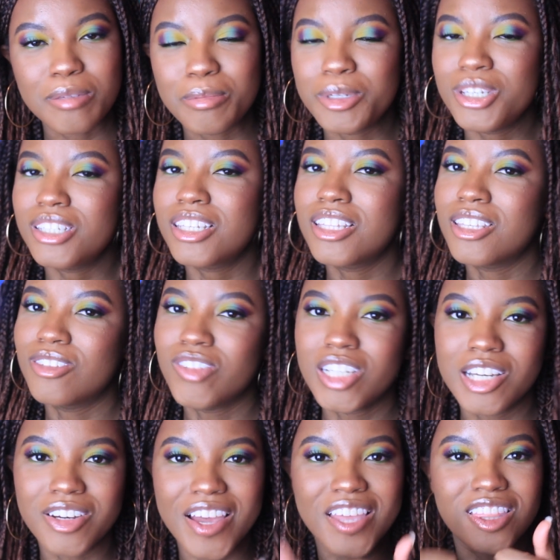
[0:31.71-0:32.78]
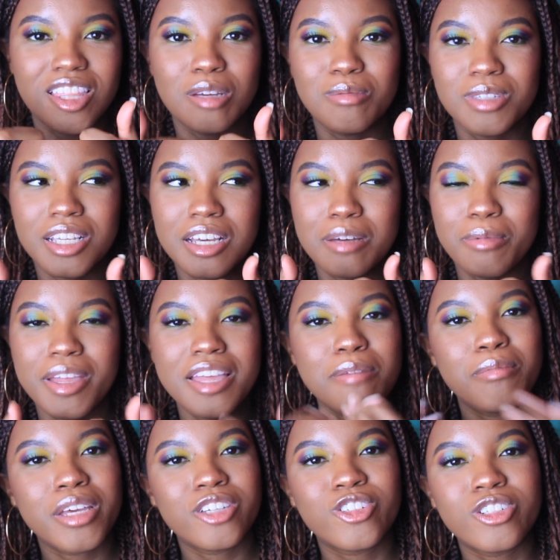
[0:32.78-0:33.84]
please give this video a thumbs up
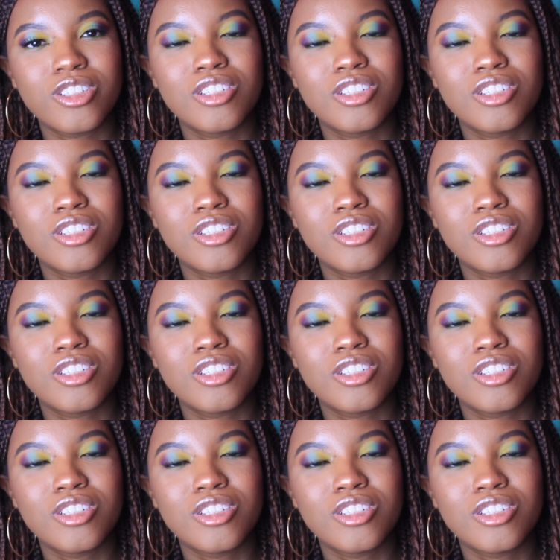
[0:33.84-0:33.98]
and make sure